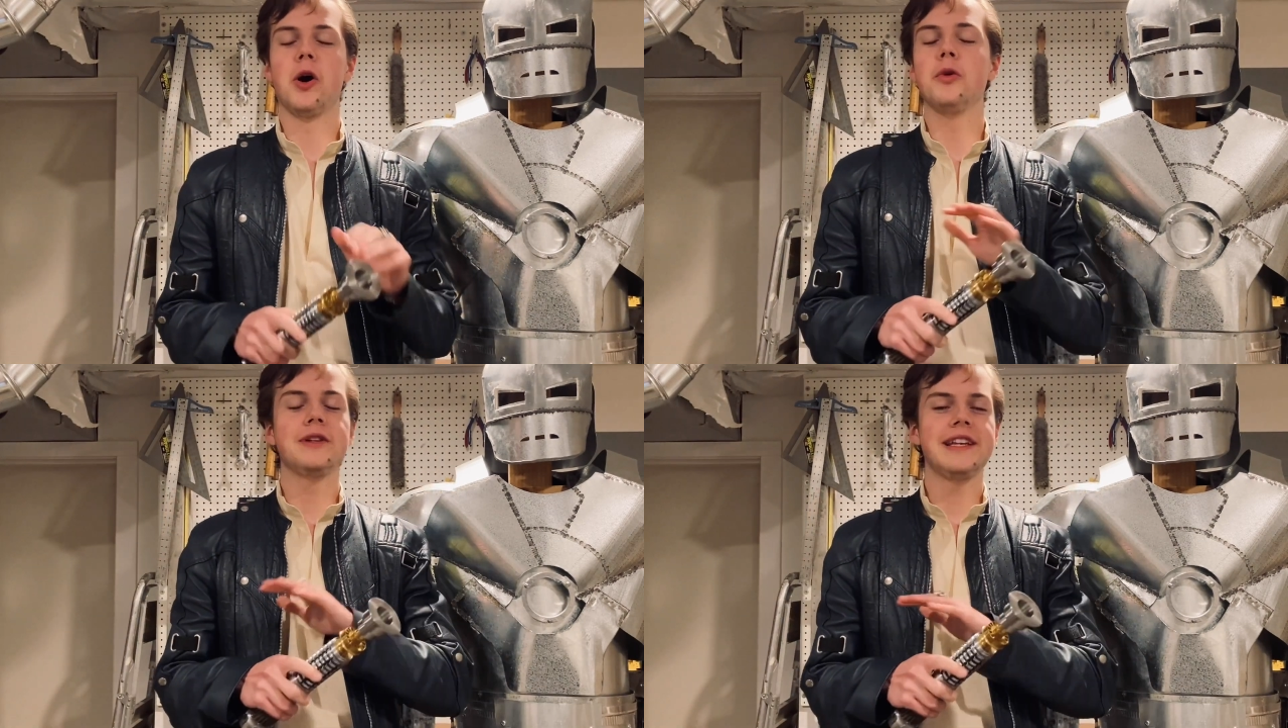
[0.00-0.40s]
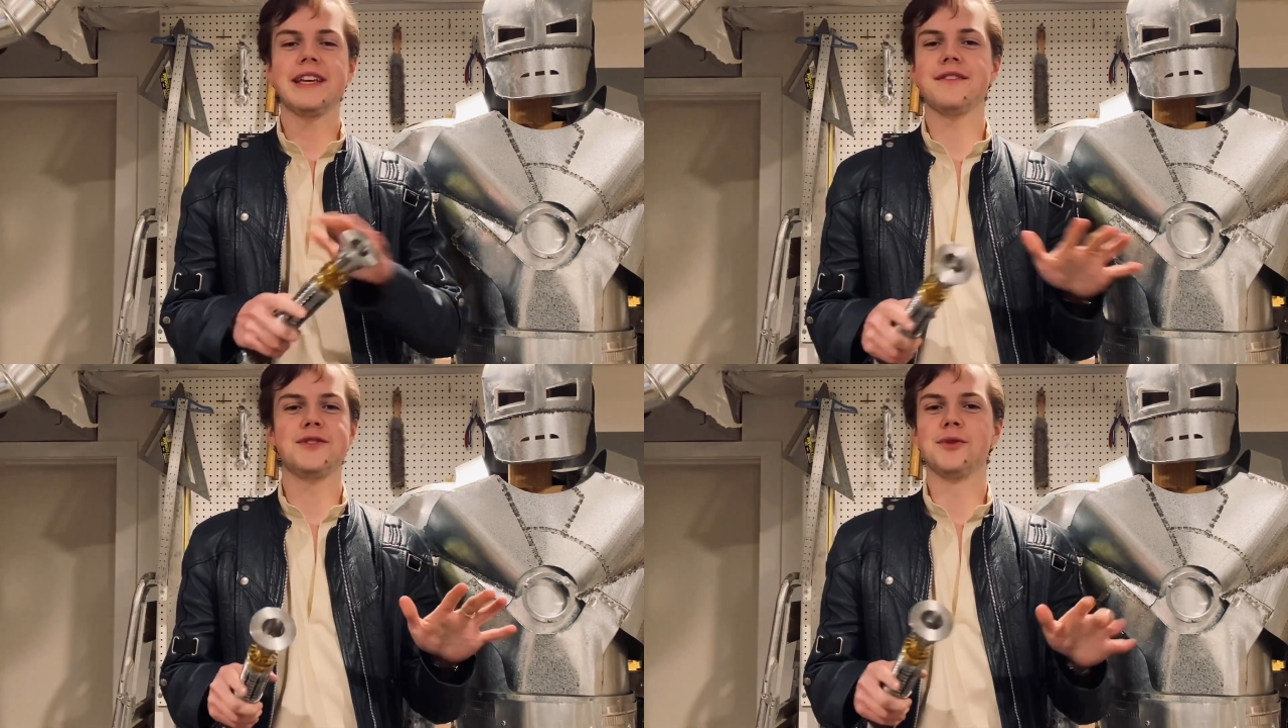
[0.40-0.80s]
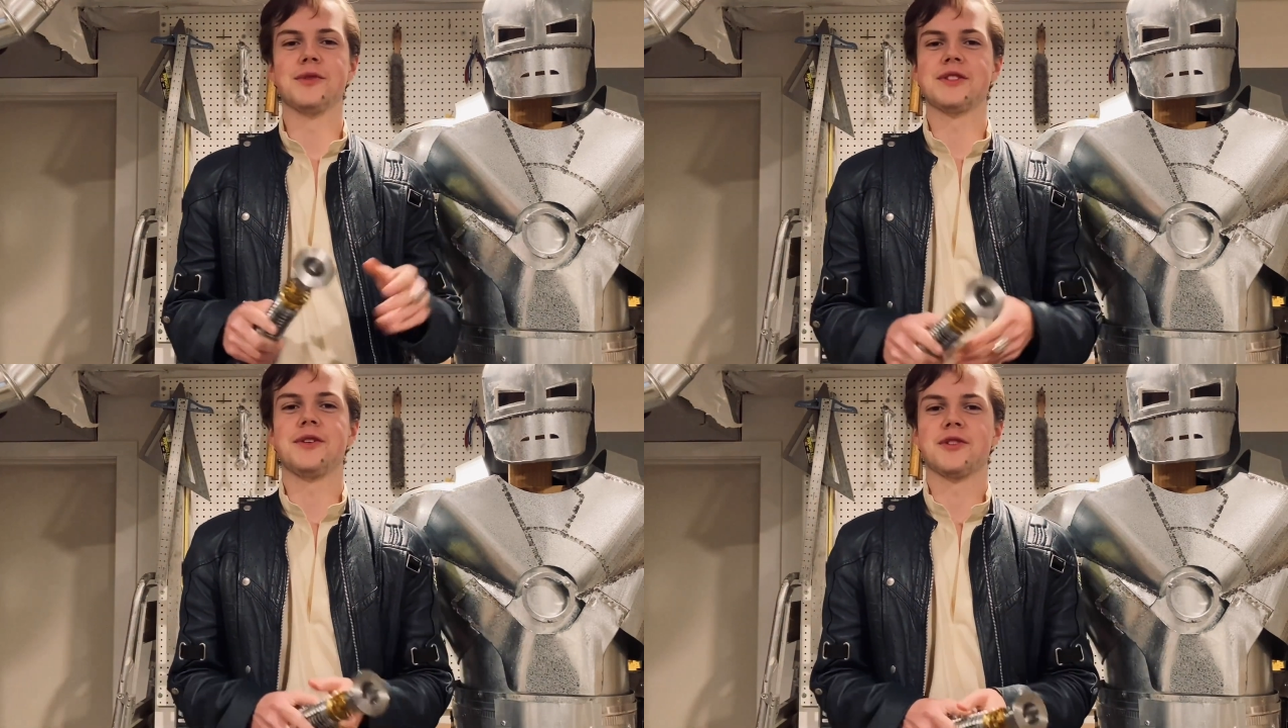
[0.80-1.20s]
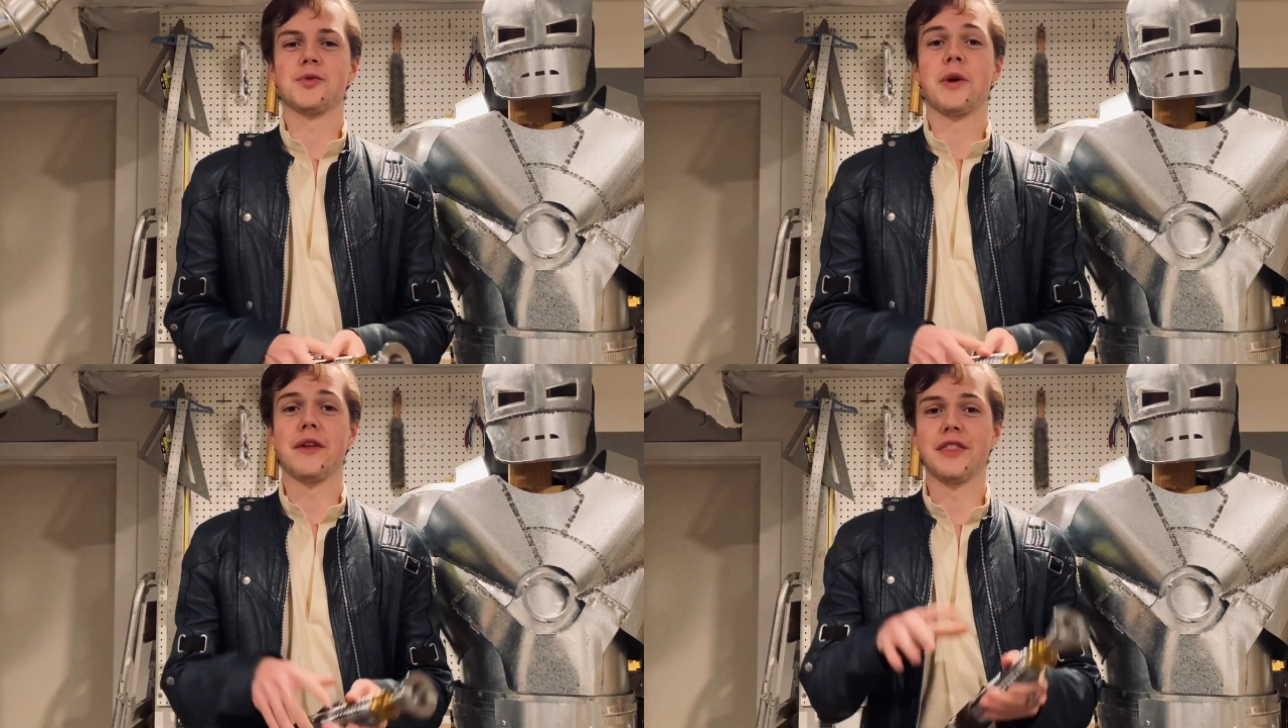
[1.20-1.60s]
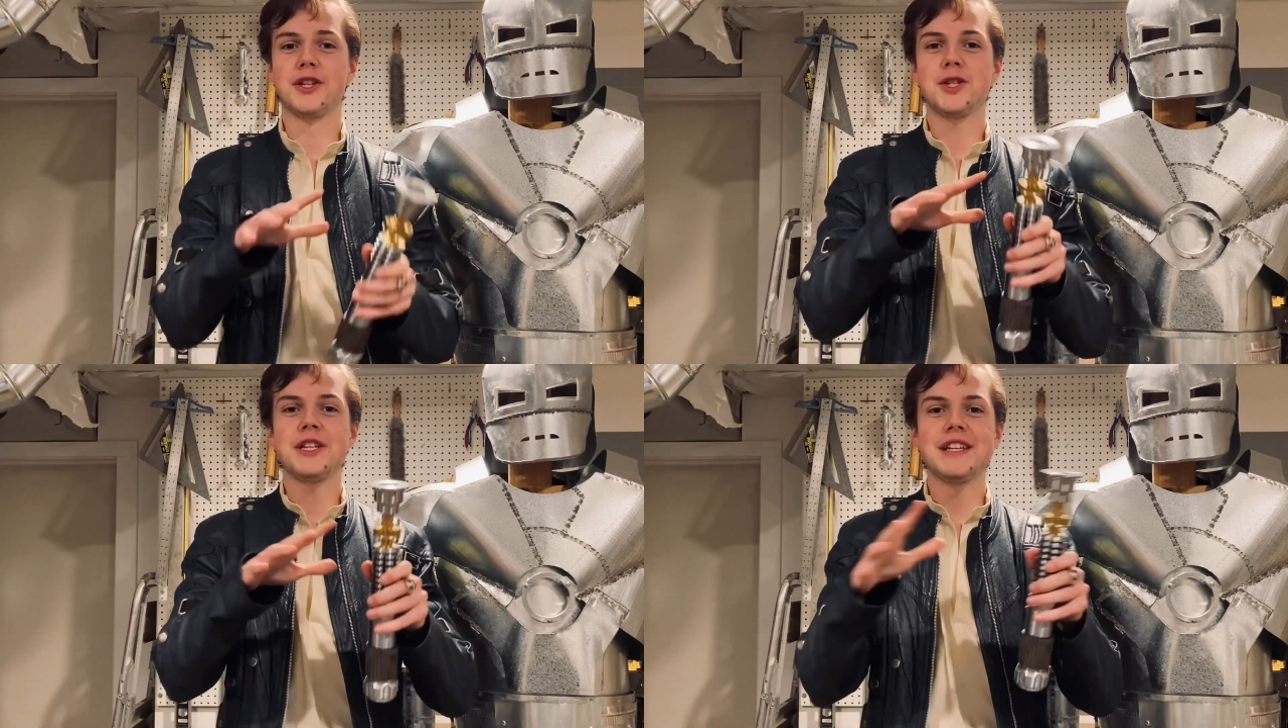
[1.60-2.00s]
only gives you results where the
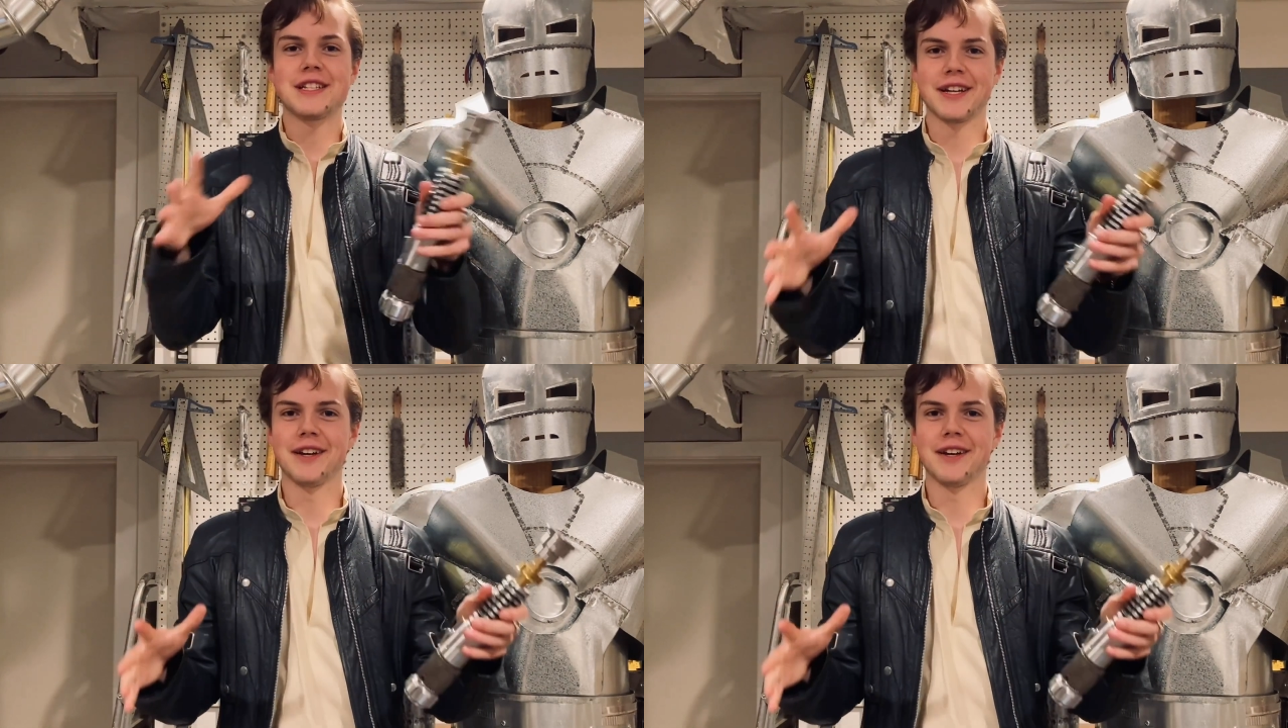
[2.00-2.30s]
sheet